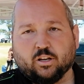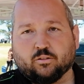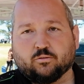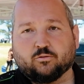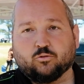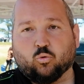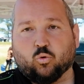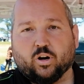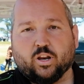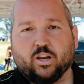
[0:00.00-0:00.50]

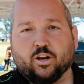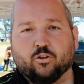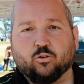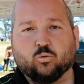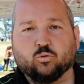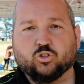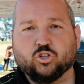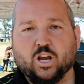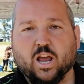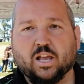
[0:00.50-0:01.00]

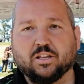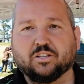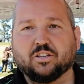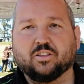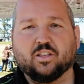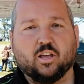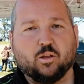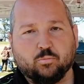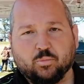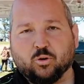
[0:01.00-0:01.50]
20-year-old chassis
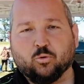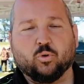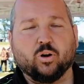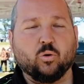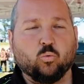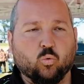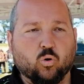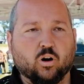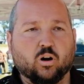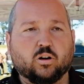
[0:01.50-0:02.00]
that had been
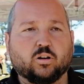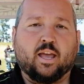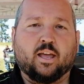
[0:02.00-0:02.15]
reworked,